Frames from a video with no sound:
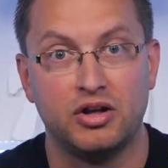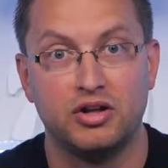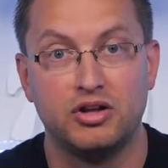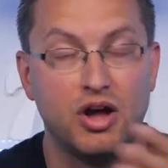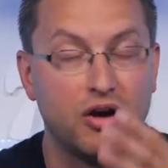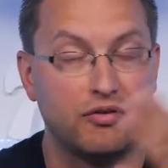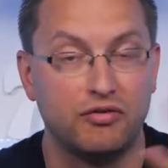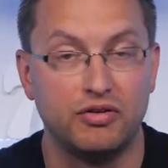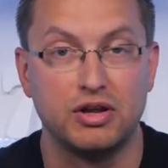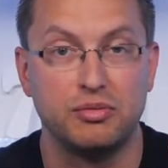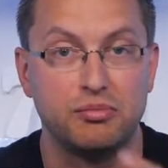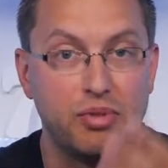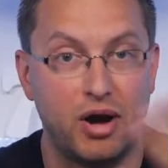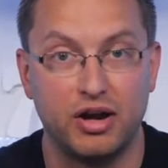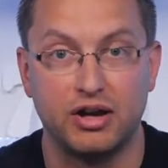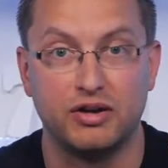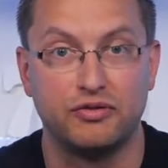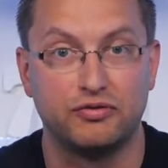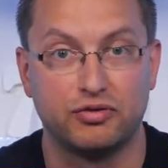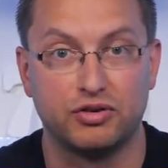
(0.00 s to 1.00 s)
governing
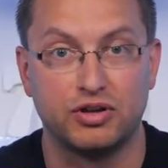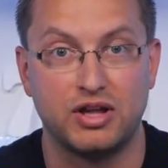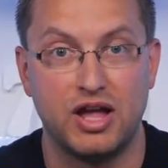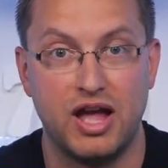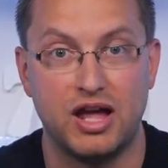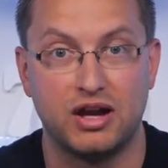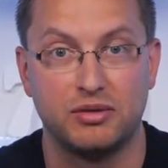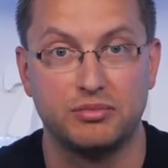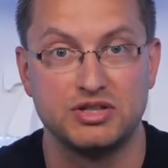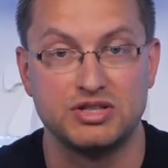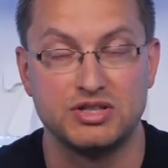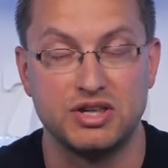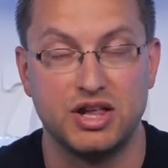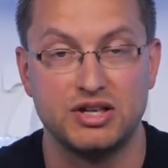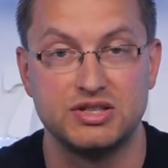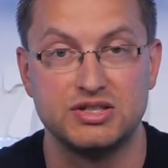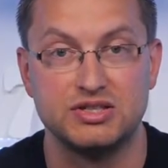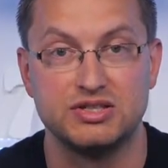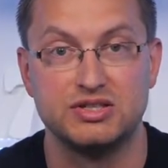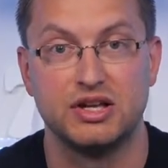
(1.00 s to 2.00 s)
body for cannabis
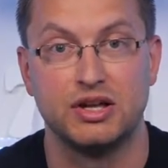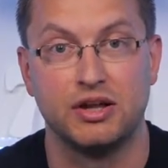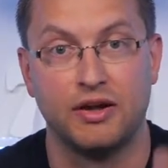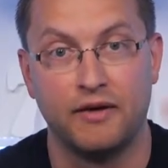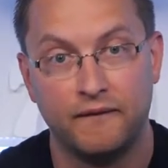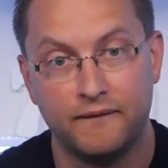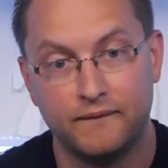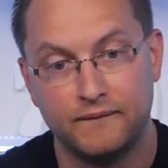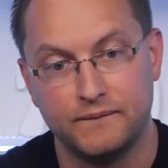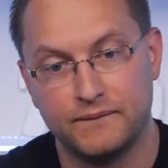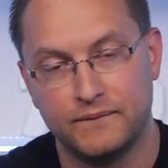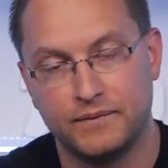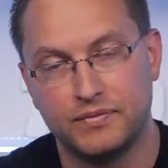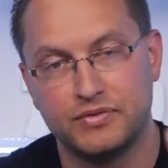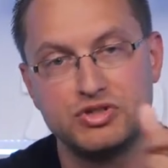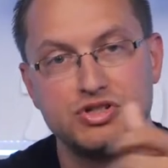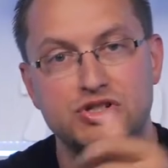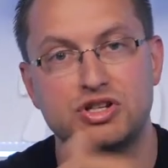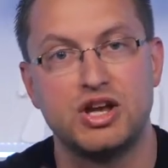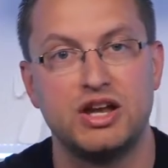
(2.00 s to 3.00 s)
licensing,
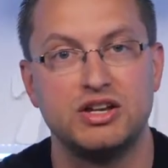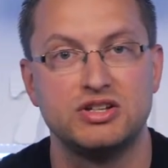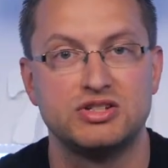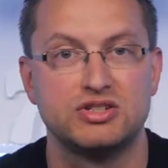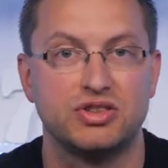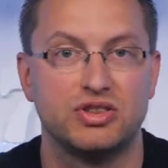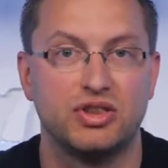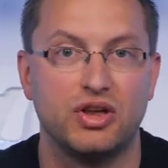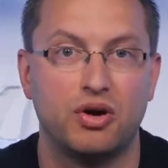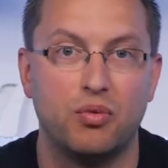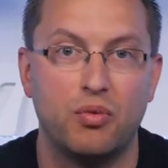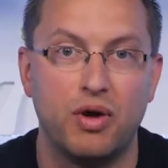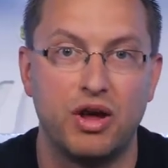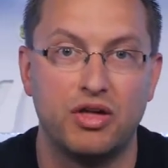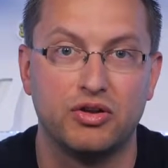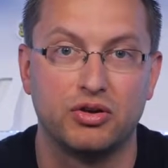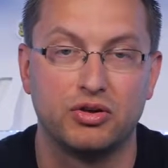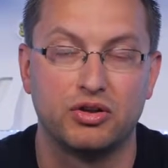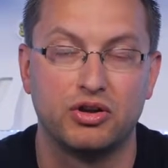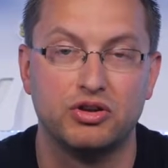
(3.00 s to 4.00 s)
changed the
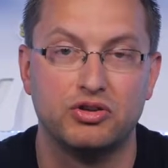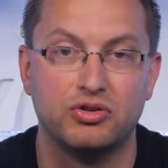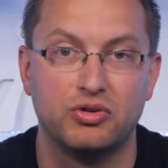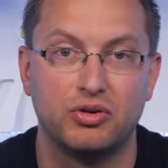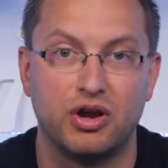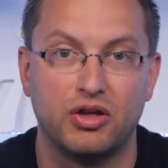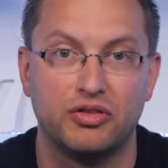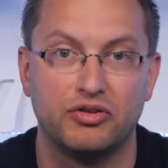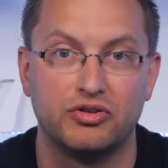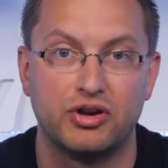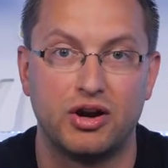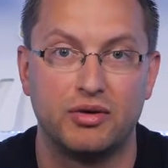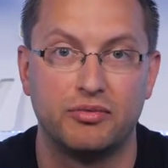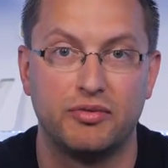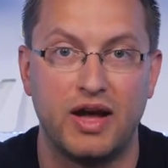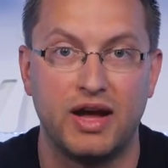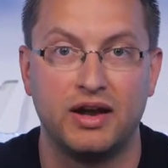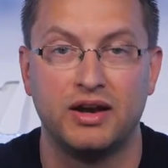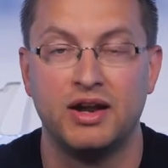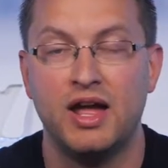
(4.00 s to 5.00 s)
way they were going to do it on the drop of
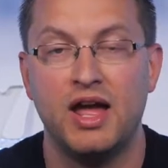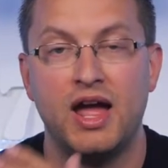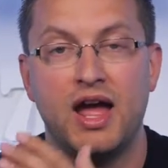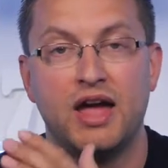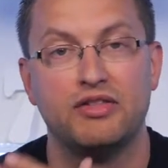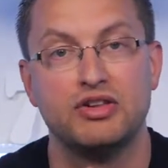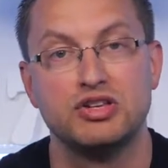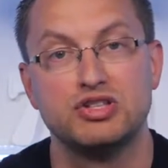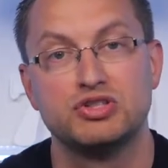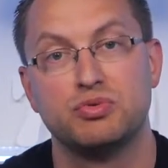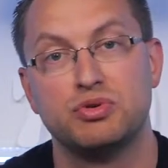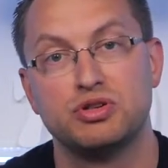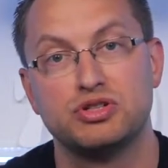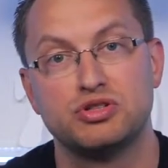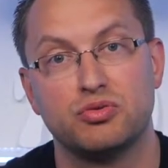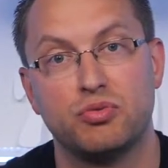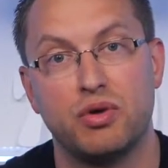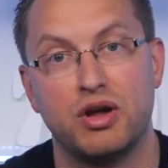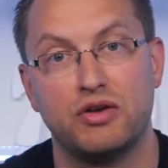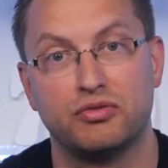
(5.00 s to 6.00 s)
a hat, and they
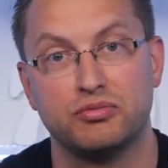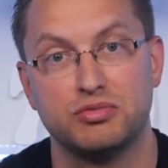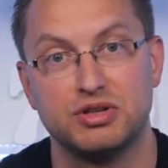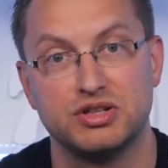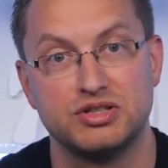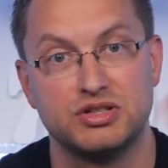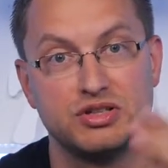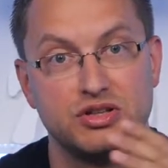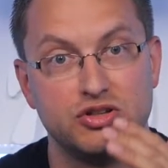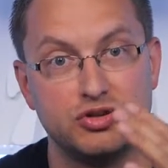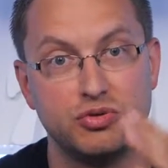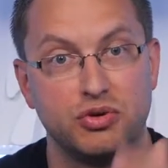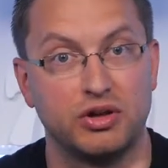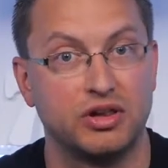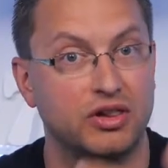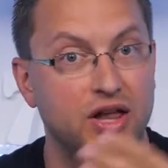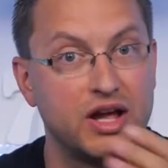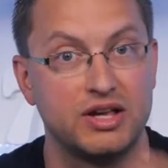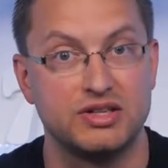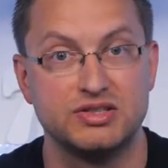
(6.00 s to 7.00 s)
switched away from just
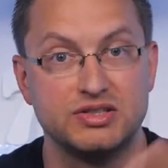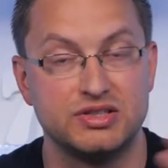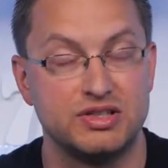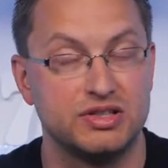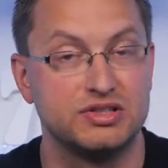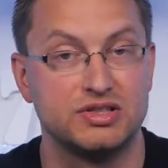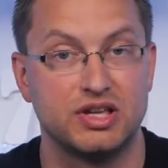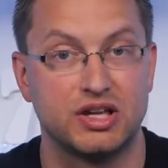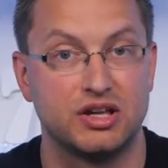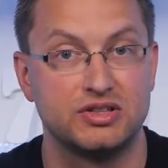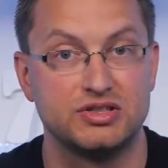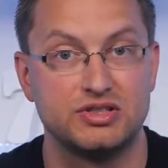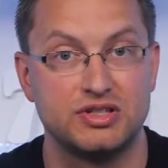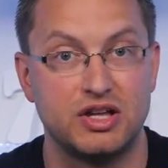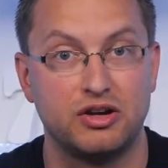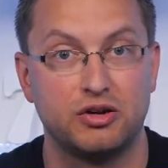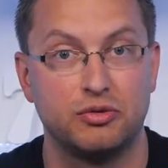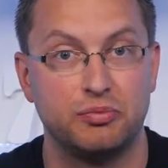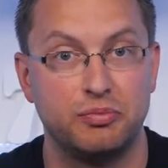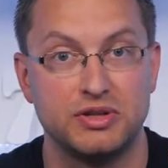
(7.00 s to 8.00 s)
doing licenses like a
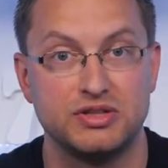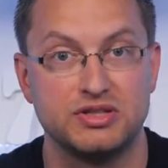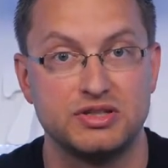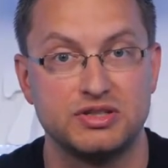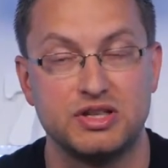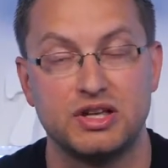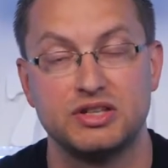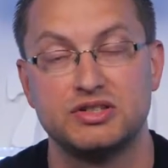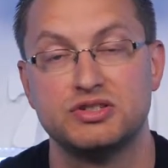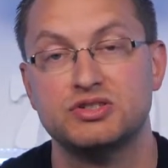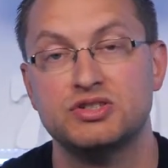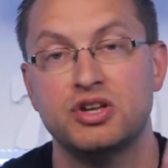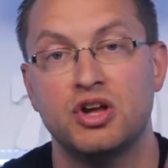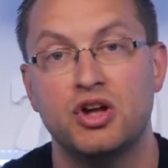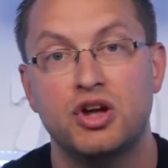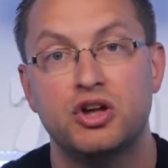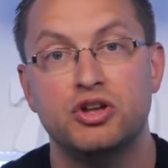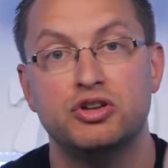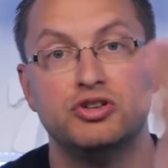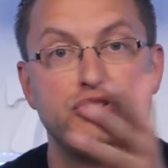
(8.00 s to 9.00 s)
standard business license
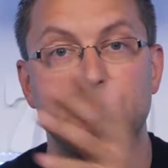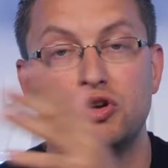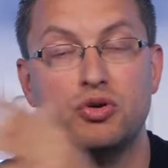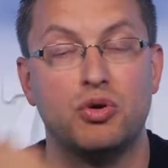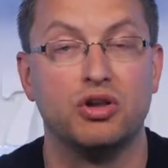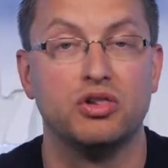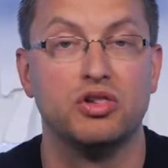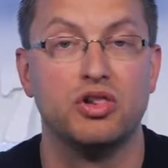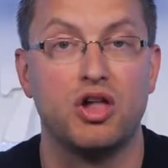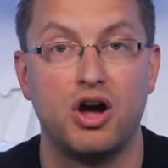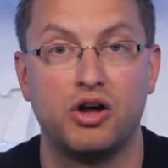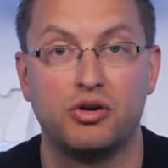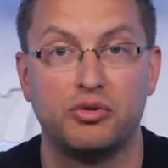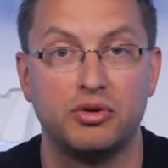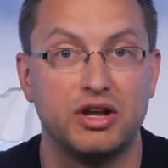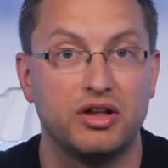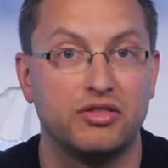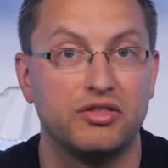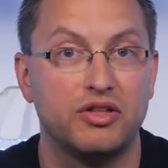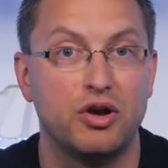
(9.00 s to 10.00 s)
to a
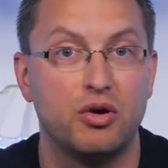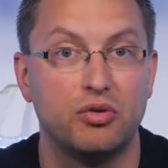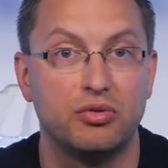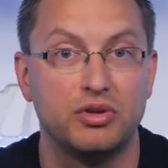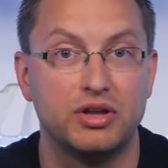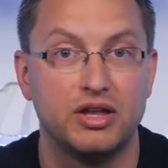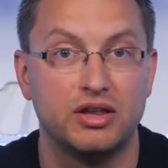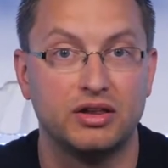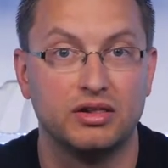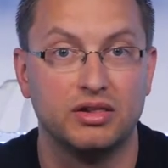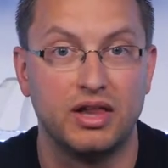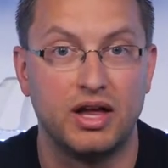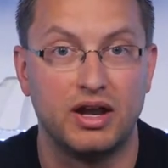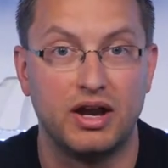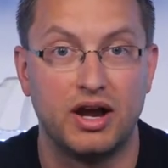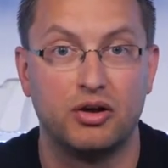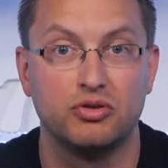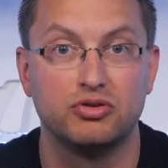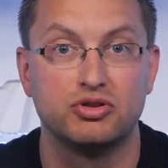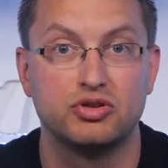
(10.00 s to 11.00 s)
lottery, and they only let
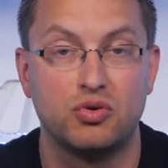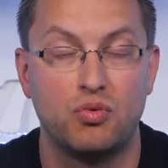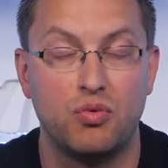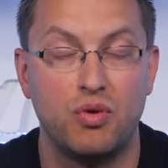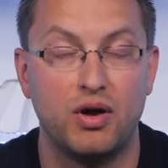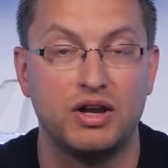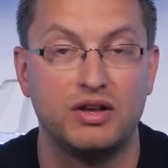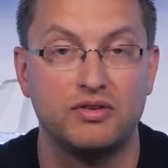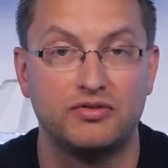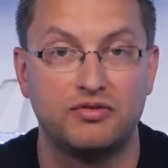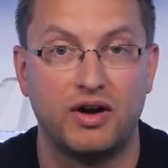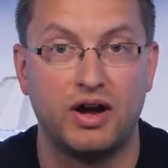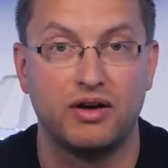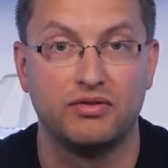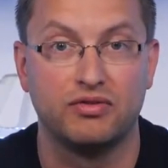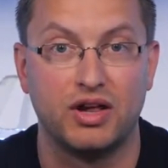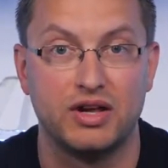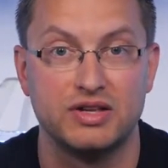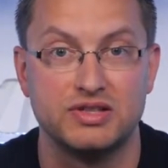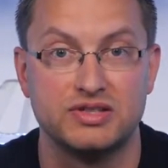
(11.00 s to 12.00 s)
out
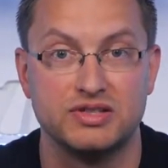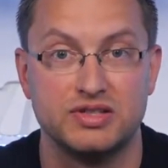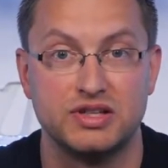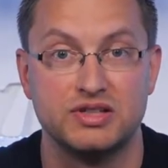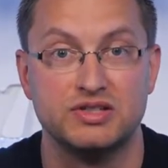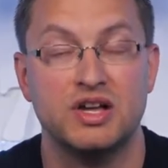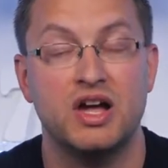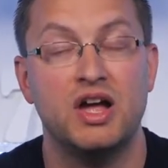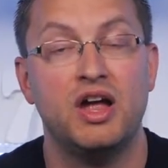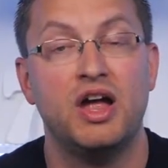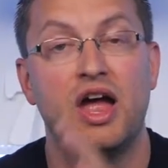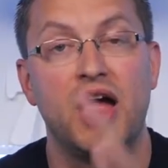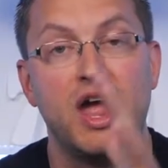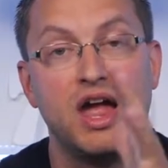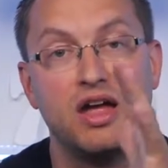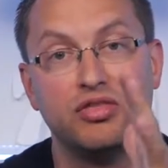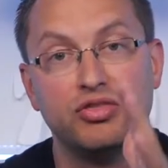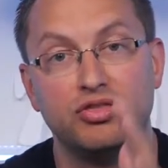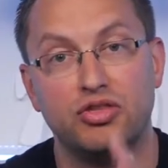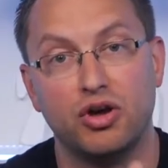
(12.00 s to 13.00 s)
25 licenses,
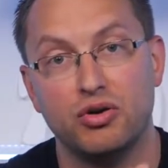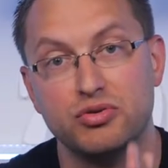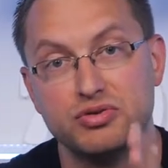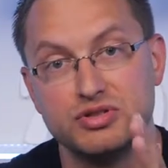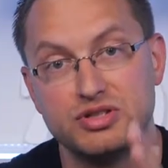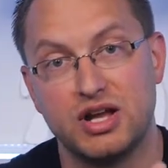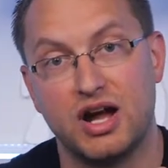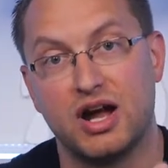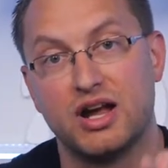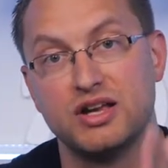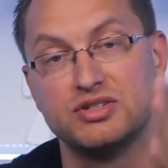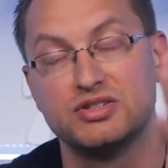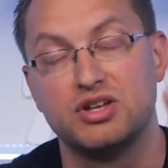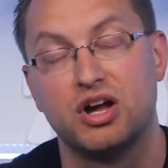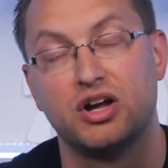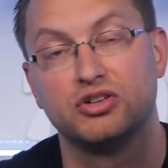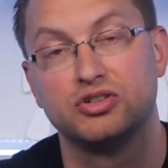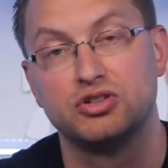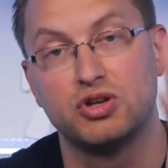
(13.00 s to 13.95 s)
and those guys got